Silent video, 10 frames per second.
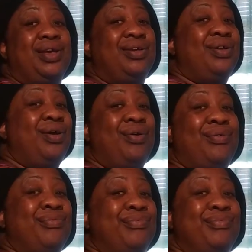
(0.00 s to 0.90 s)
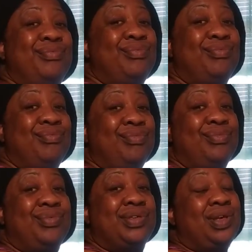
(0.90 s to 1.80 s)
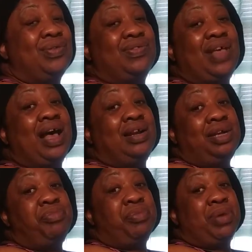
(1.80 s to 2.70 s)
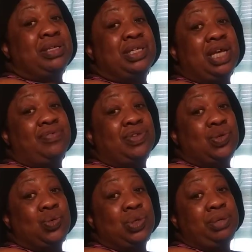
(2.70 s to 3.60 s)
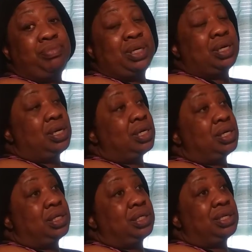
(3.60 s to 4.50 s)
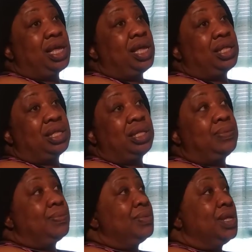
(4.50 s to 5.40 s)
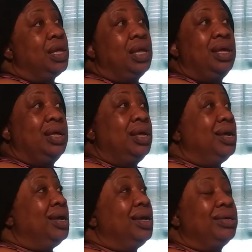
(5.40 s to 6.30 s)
You know, so I limit myself to it because at I